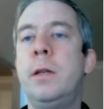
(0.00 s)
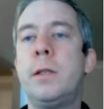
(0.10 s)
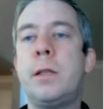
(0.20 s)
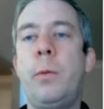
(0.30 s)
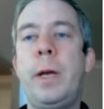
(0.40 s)

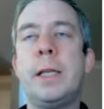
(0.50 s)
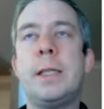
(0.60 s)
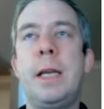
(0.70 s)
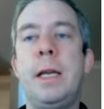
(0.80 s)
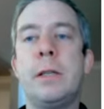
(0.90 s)
So we can
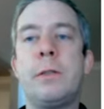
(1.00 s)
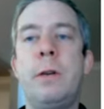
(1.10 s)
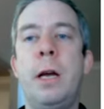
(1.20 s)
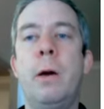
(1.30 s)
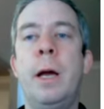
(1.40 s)
say yes or
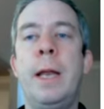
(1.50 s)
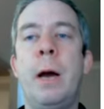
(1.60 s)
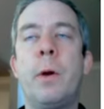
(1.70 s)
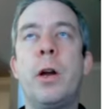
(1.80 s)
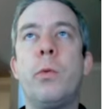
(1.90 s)
no. And
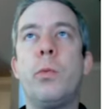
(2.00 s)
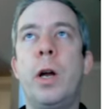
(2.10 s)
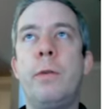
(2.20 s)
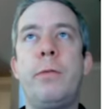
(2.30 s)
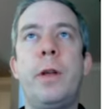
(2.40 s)
now we're gonna
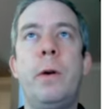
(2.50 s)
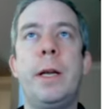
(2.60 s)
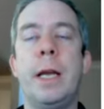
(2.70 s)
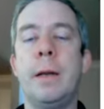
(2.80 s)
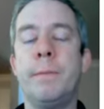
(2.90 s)
run flow
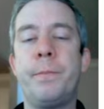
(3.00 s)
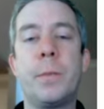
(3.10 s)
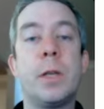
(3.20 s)
again.